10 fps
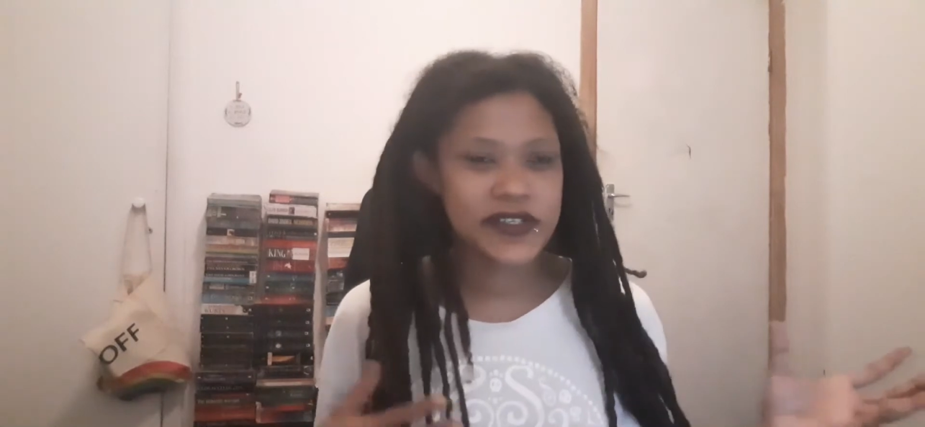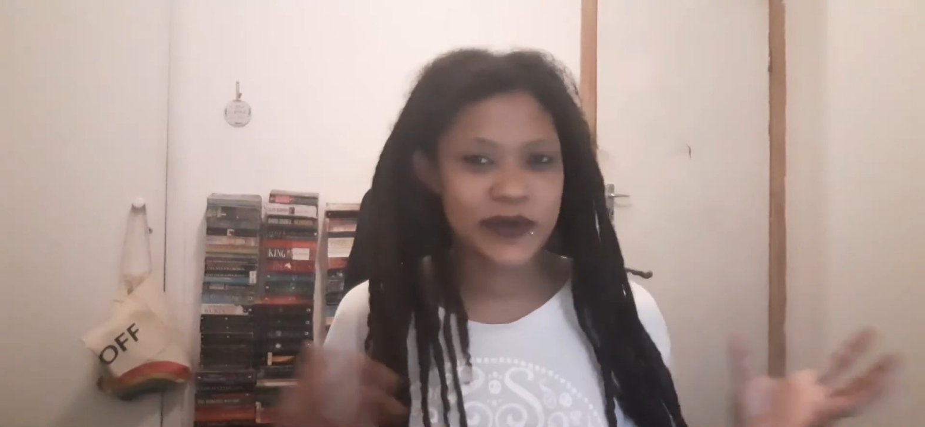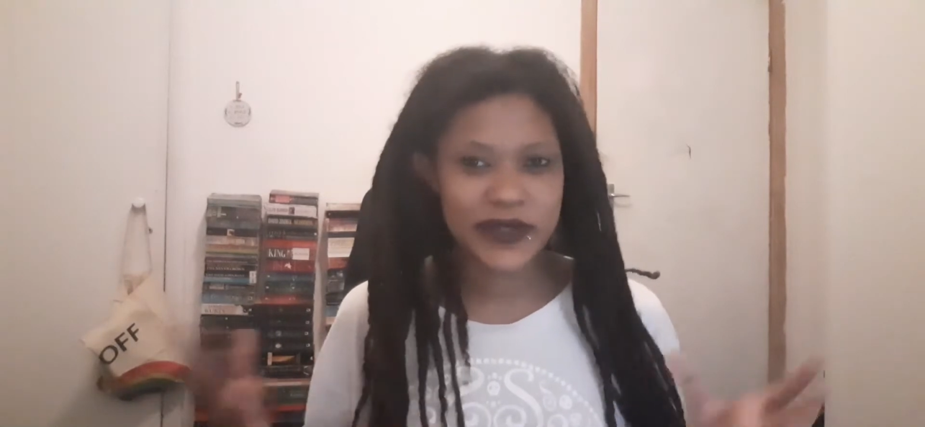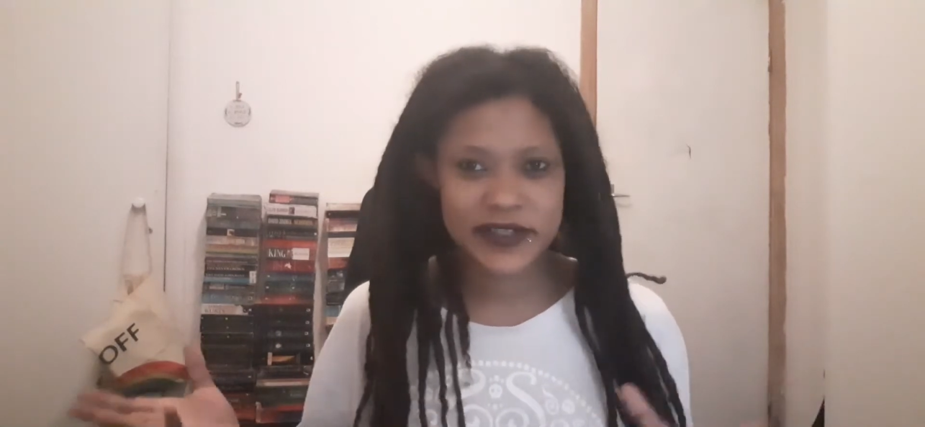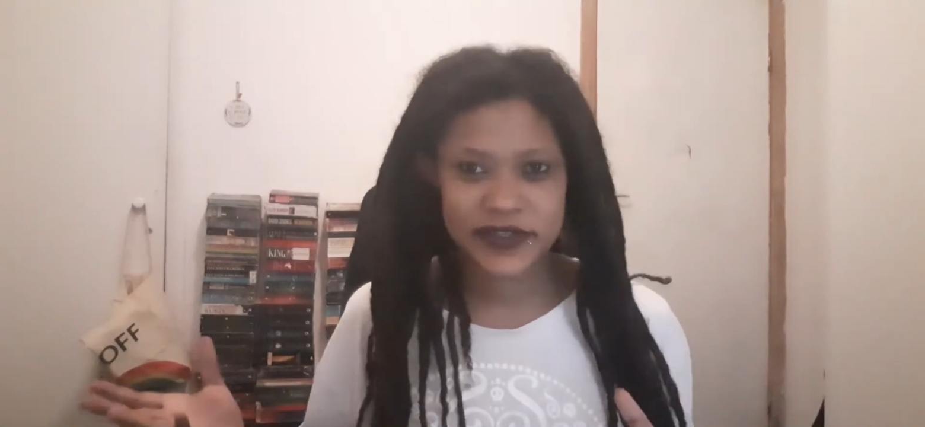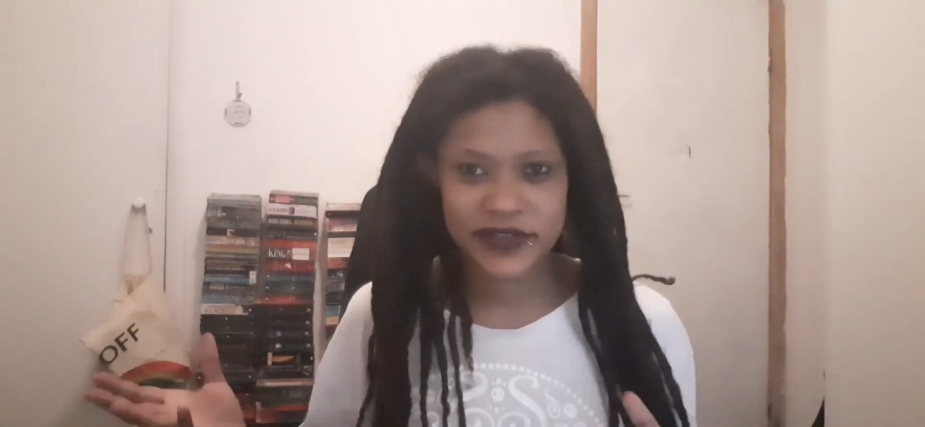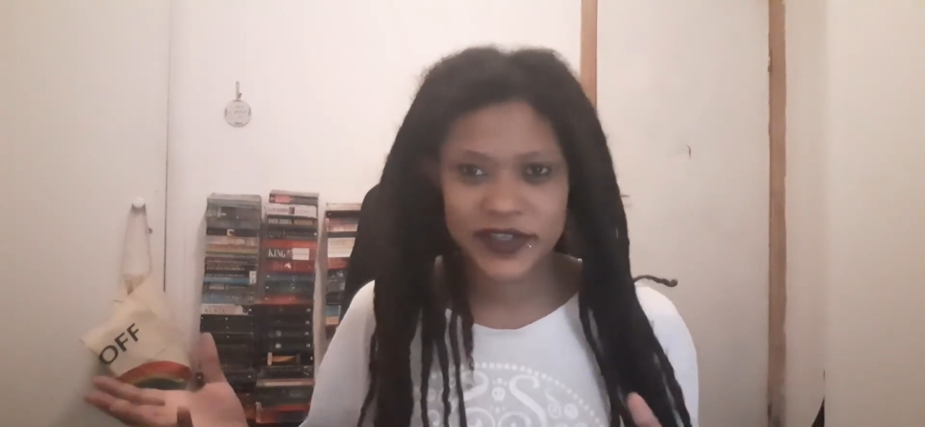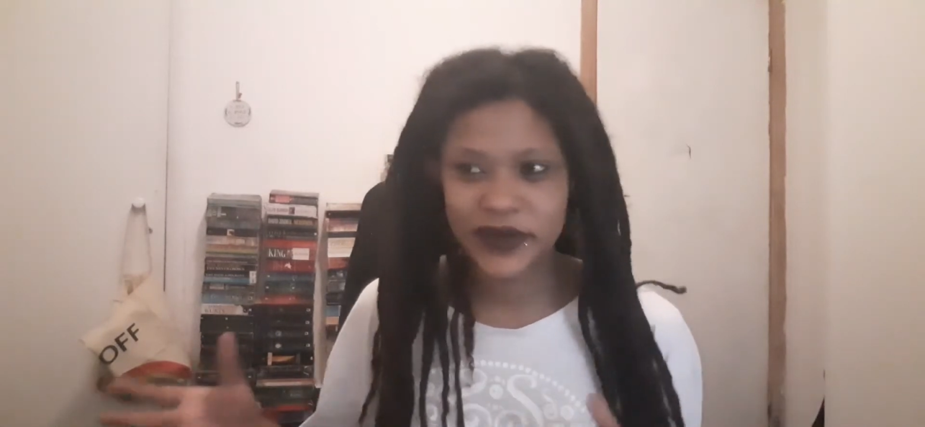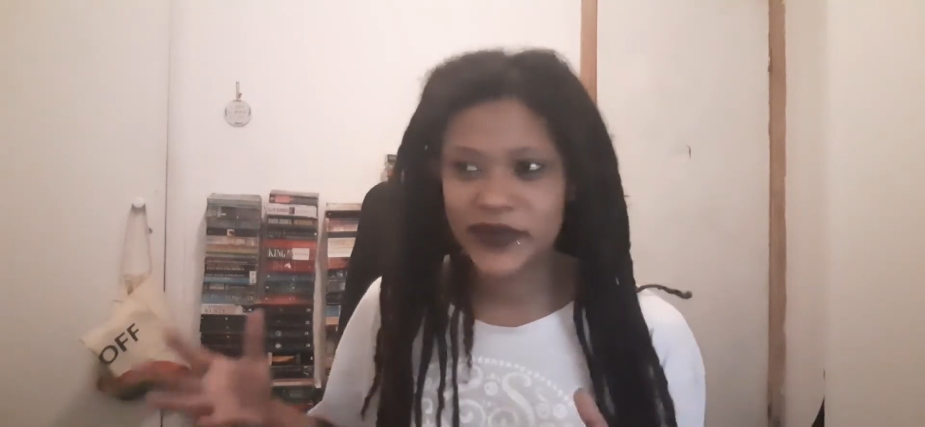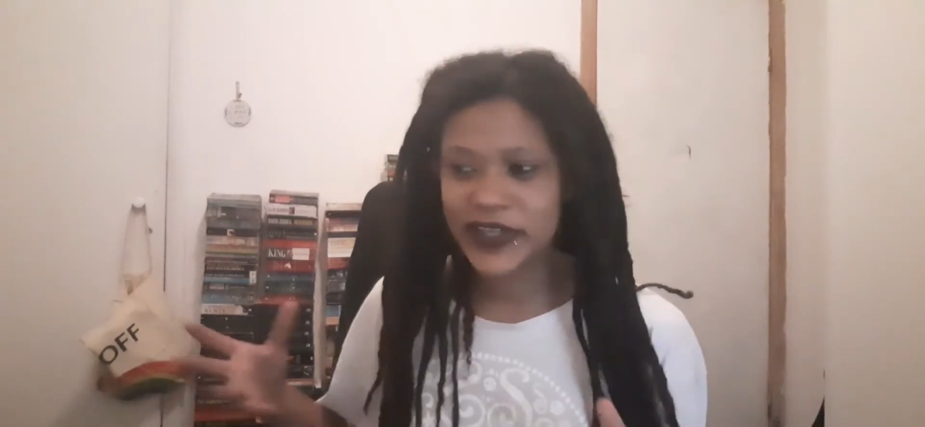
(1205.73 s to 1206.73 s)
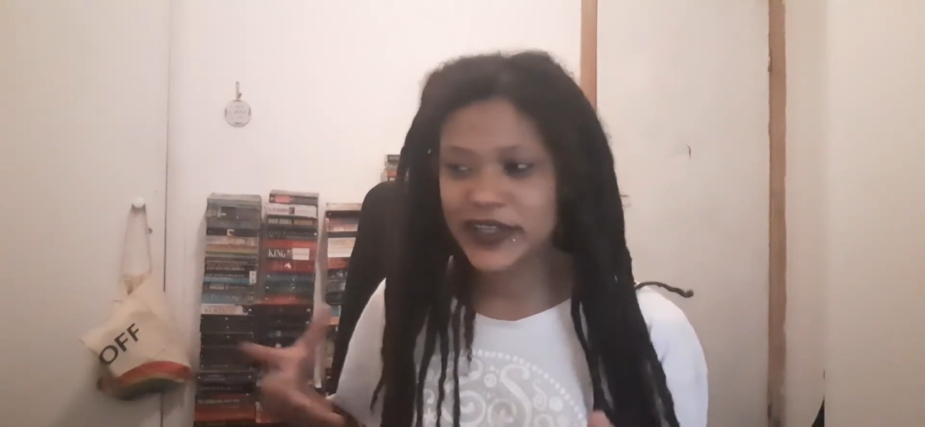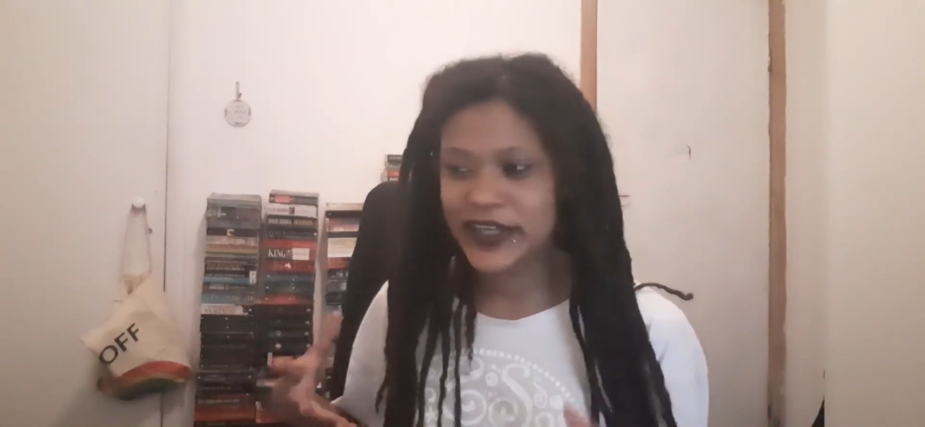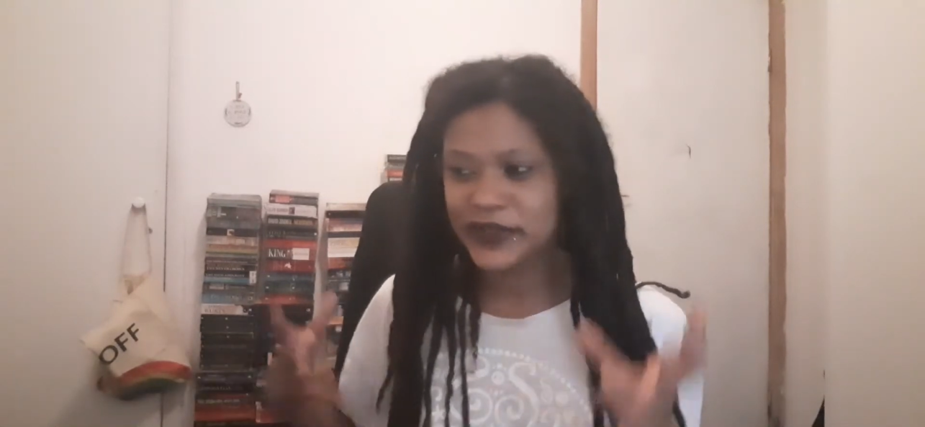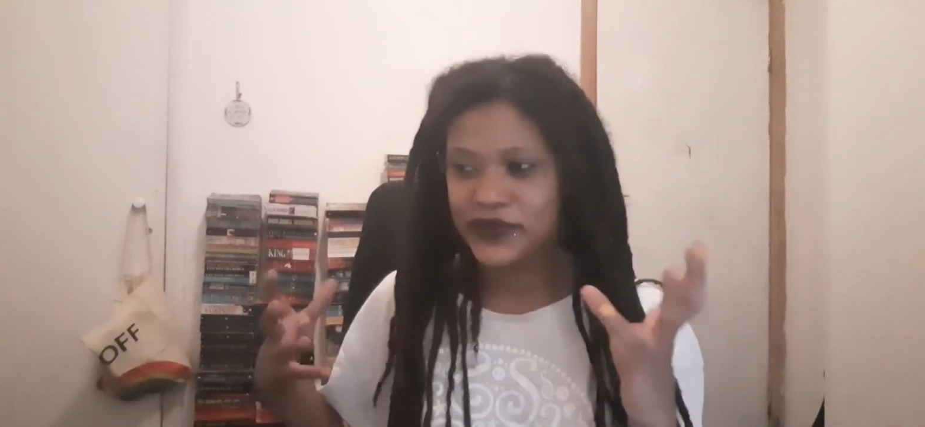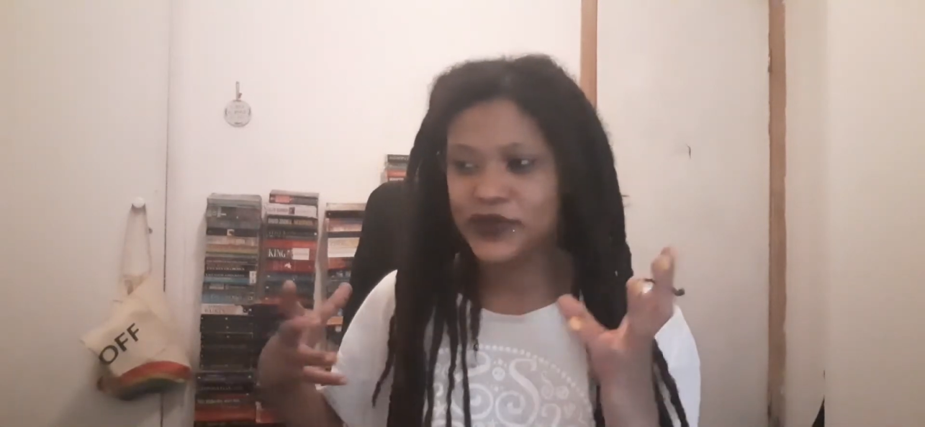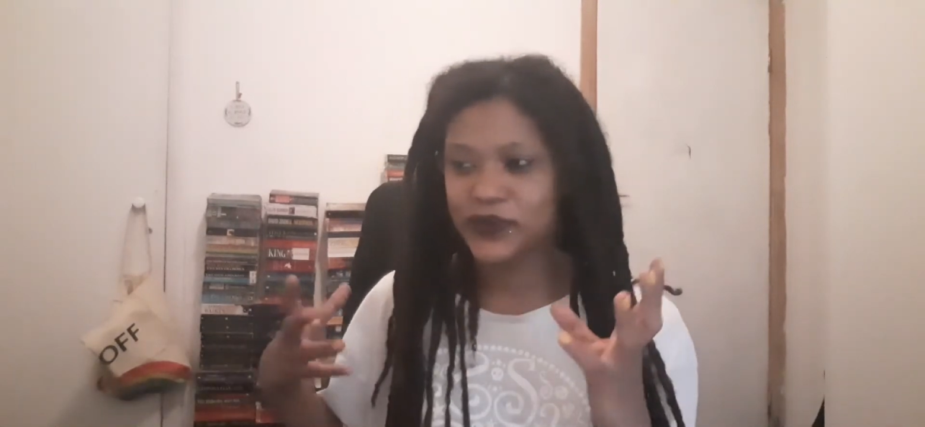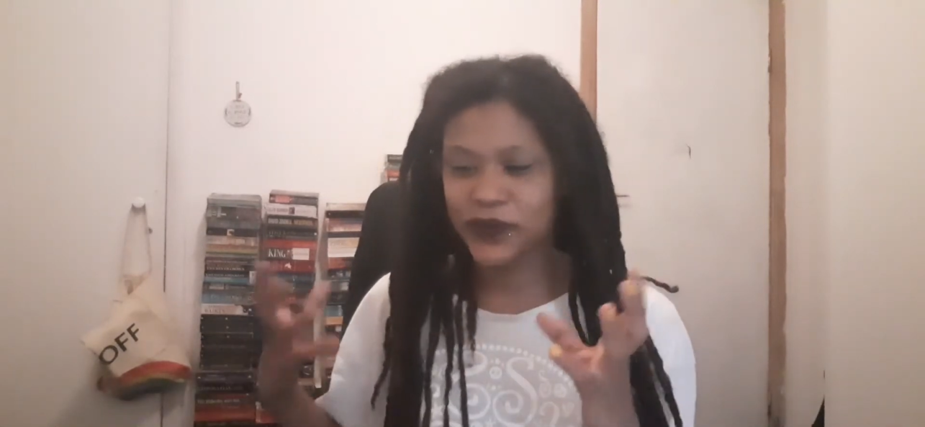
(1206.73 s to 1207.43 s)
and wizards are only allowed to